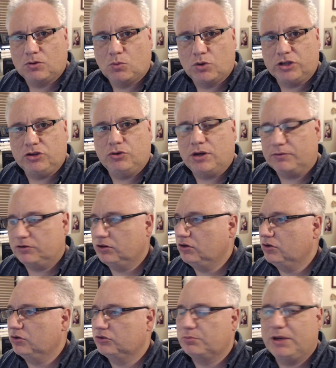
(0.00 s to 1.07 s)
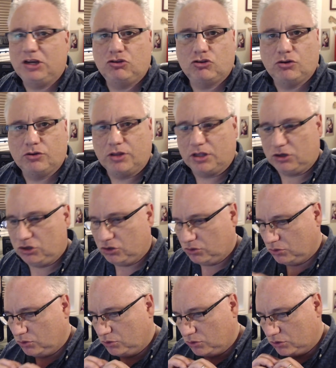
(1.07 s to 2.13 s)
what you have to do is make sure that
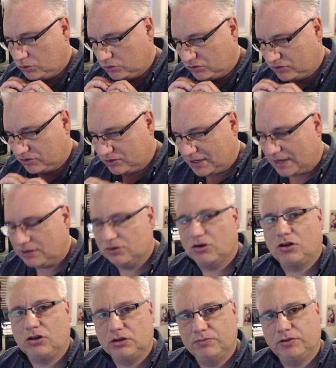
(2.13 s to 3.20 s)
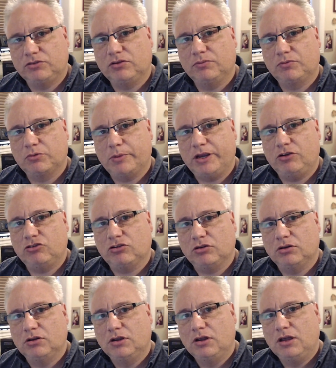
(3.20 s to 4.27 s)
you send all of this
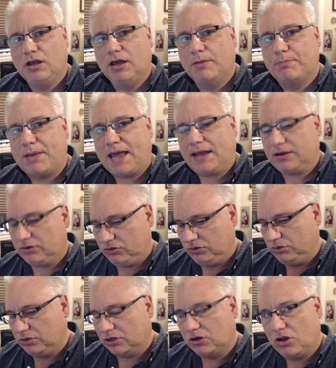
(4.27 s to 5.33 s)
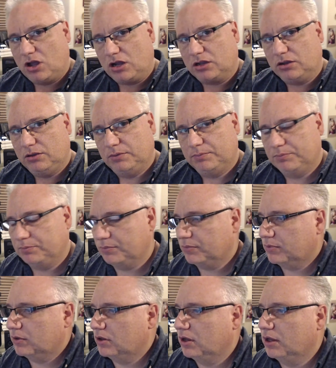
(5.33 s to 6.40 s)
information back to the clock.
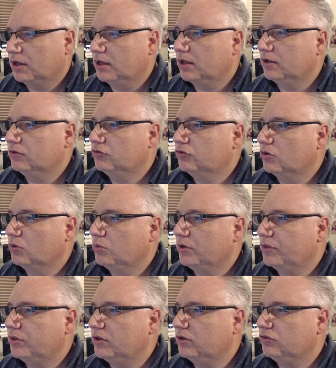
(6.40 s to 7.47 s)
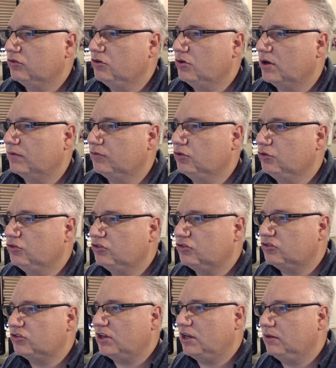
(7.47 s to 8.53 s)
So with this, you have to
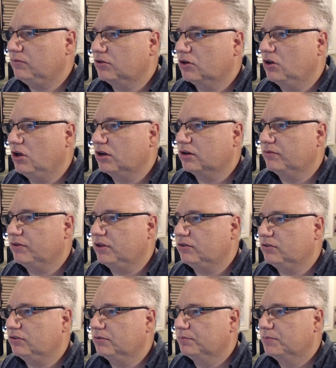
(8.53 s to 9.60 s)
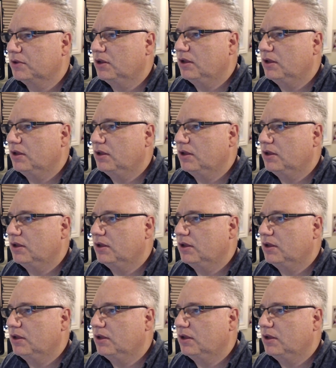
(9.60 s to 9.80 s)
save the clock events.